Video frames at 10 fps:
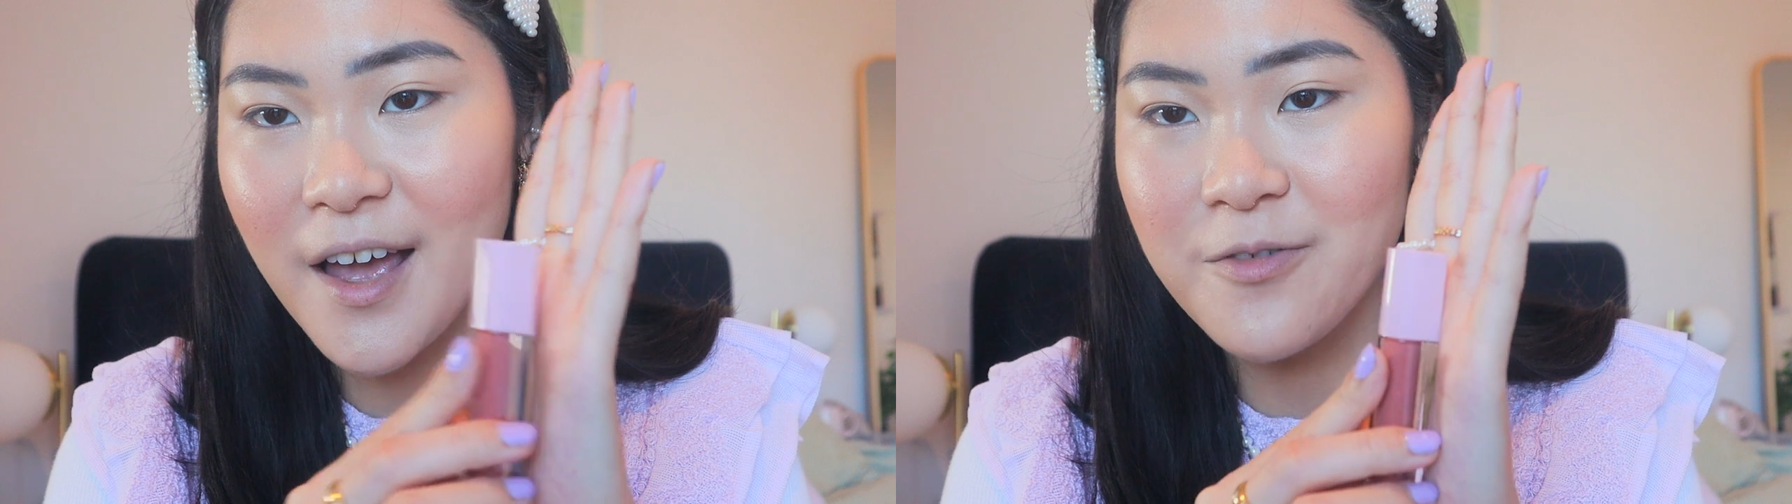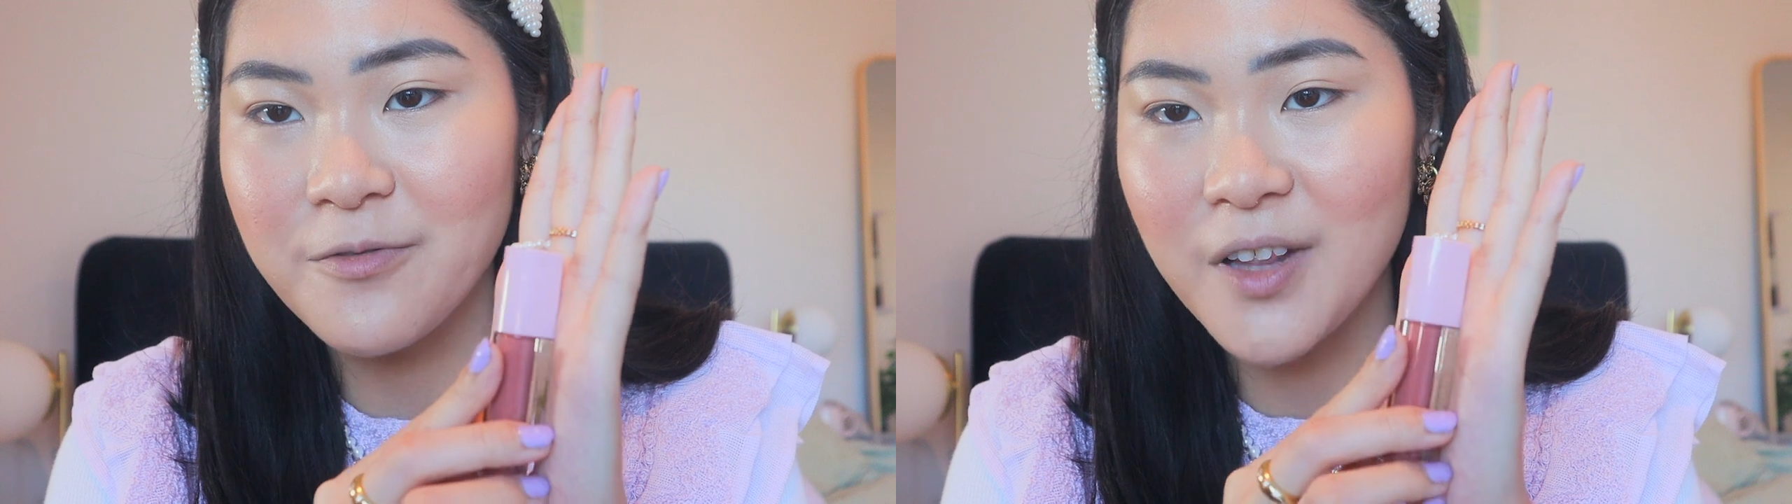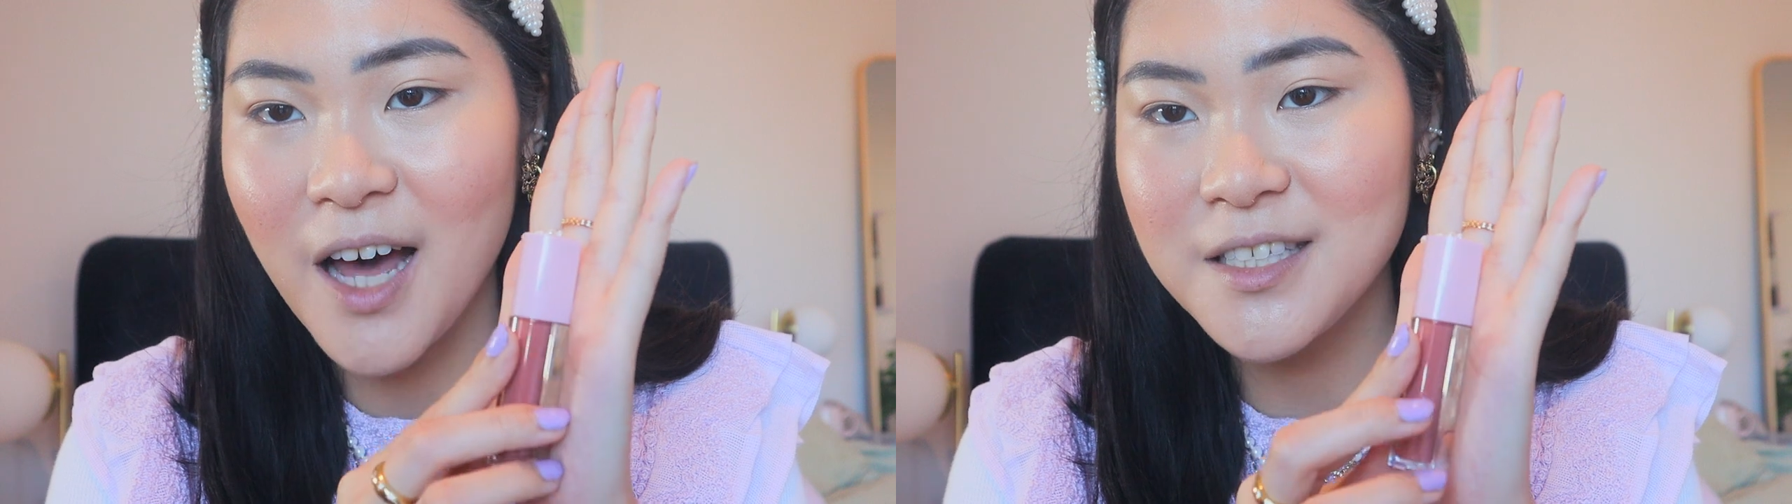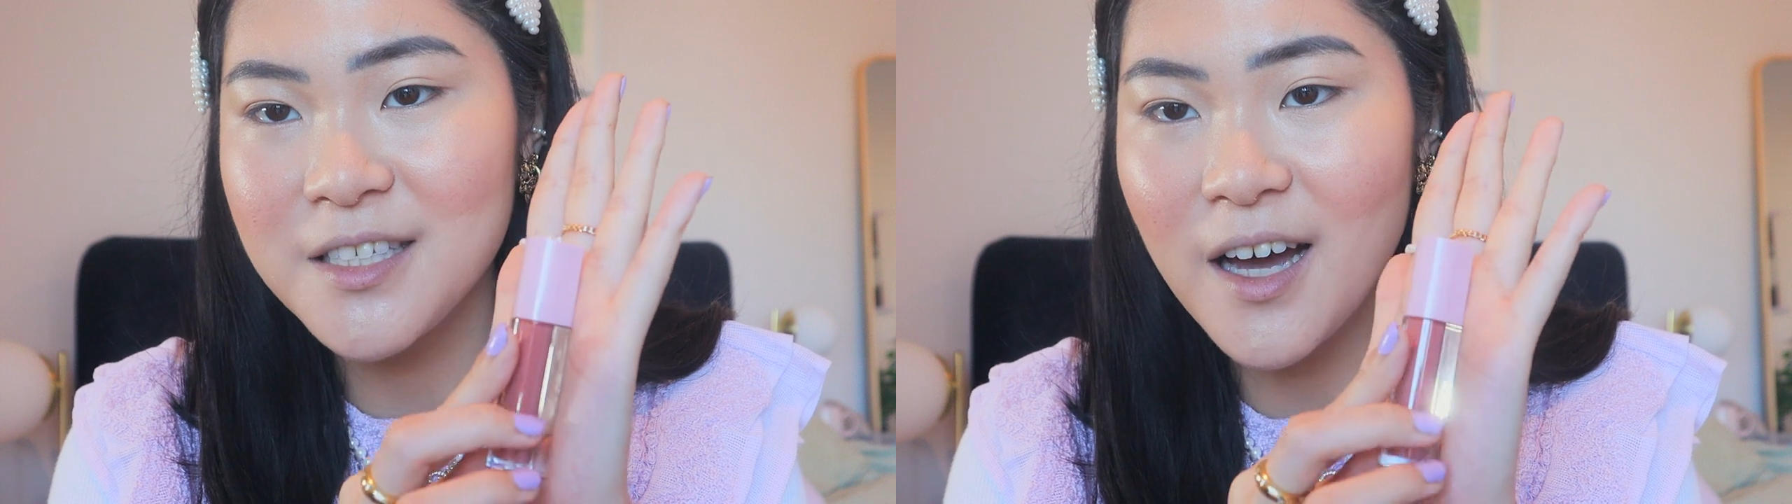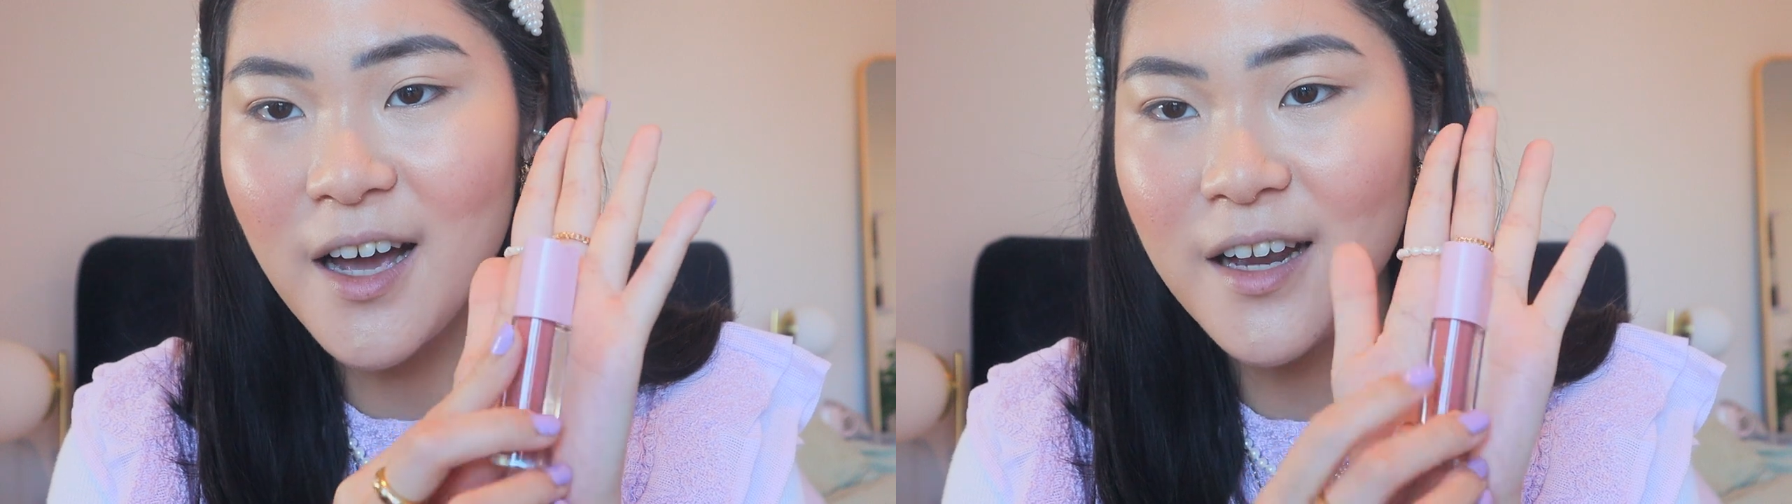a flat
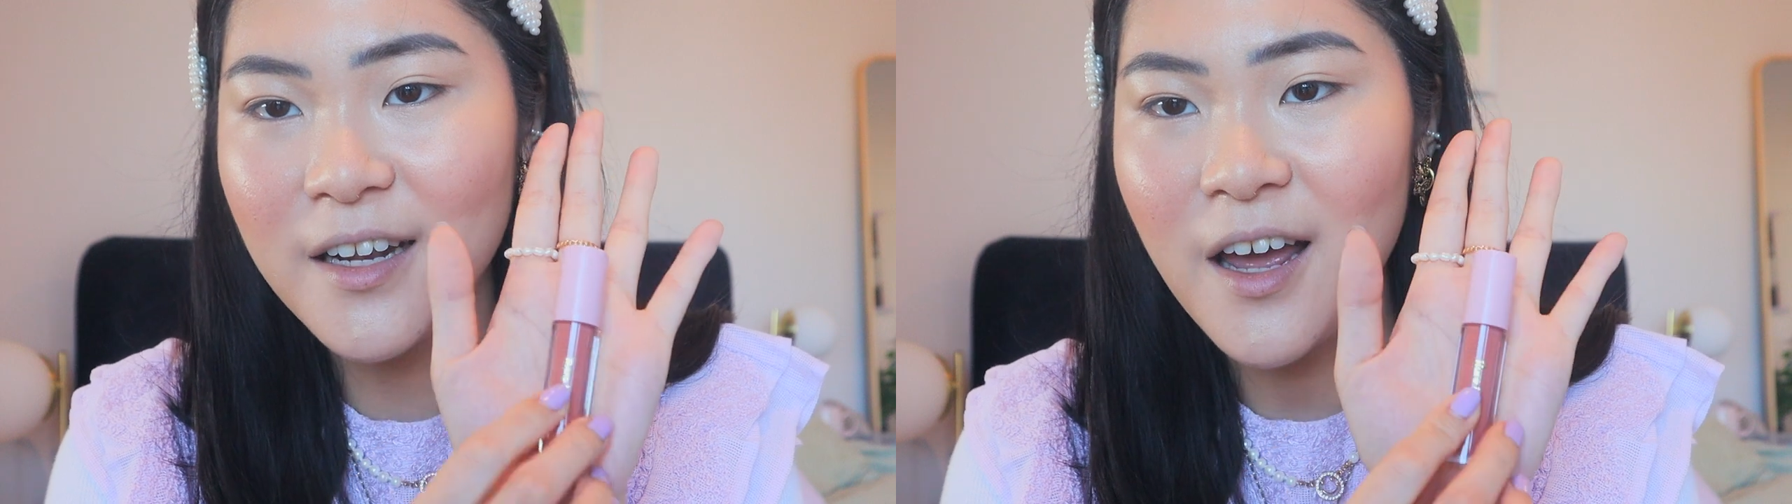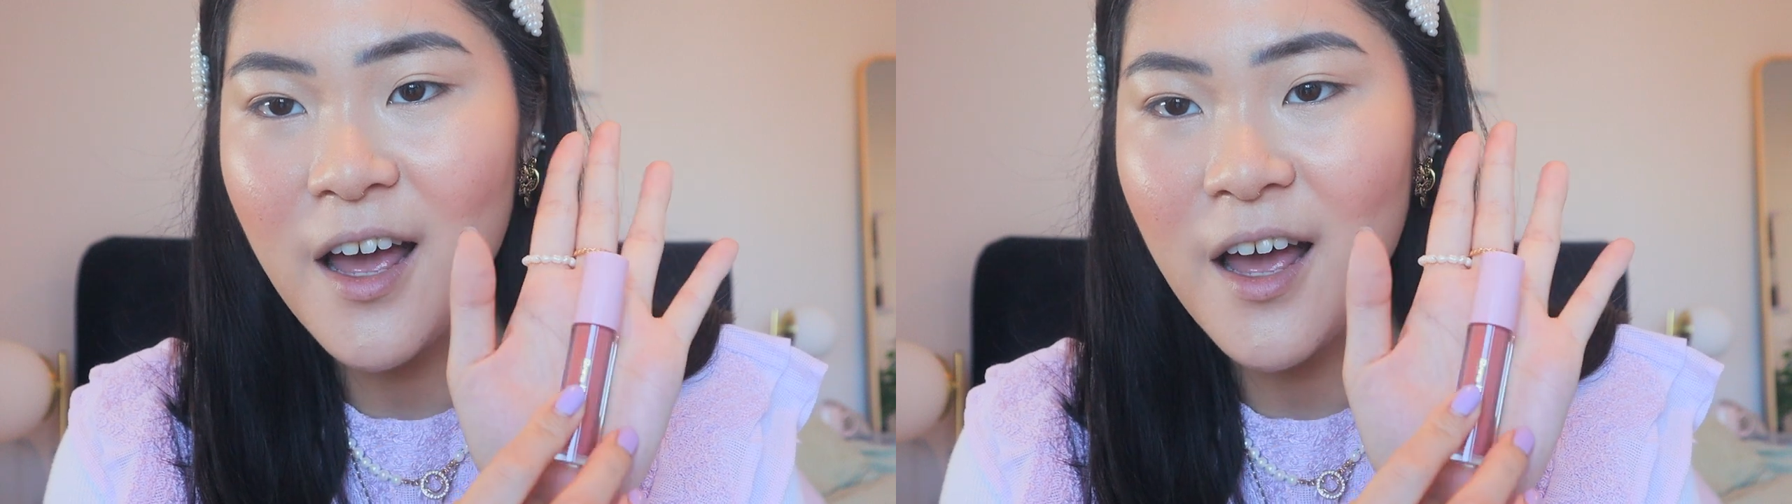side?